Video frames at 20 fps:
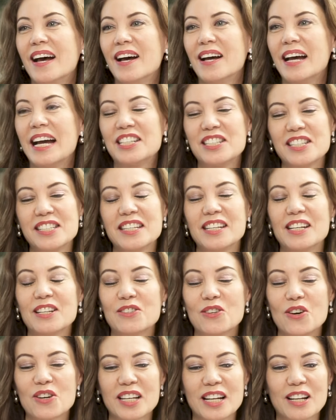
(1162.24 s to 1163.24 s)
I just did a
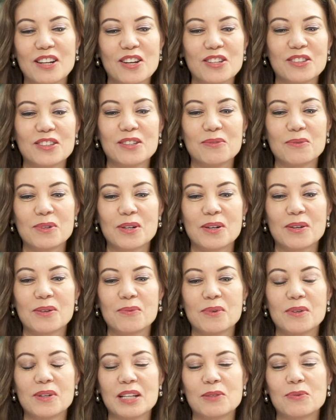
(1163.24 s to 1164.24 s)
talk in London
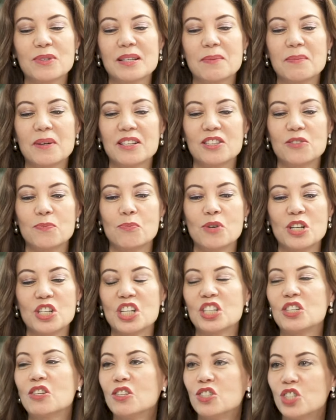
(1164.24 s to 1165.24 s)
where it was about
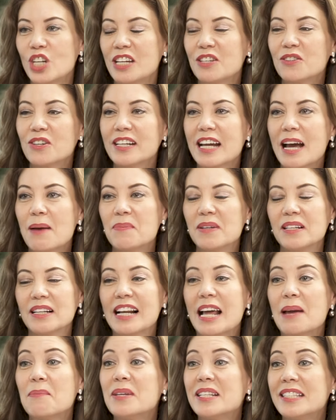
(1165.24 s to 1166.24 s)
bridging the gender gap in
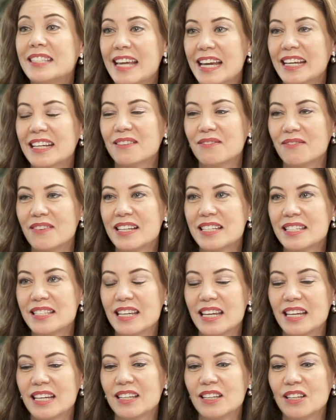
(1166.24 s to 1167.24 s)
climate tech
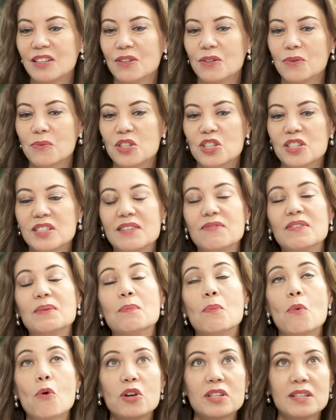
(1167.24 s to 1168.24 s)
investing, you know, which is
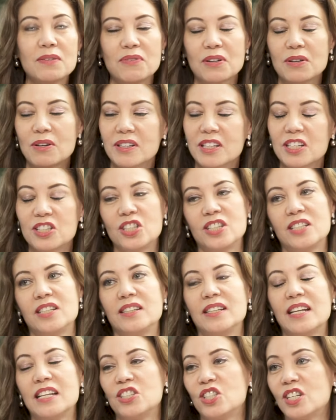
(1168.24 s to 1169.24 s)
even more difficult
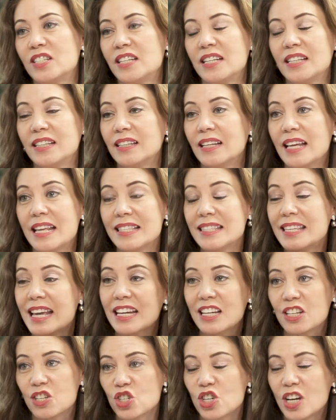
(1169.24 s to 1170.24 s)
than just in
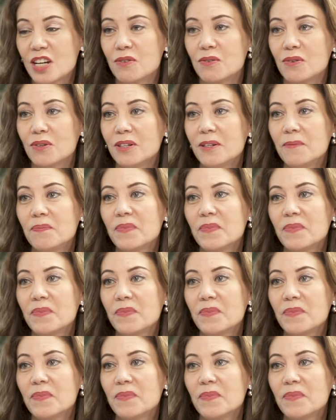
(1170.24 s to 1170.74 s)
tech in general.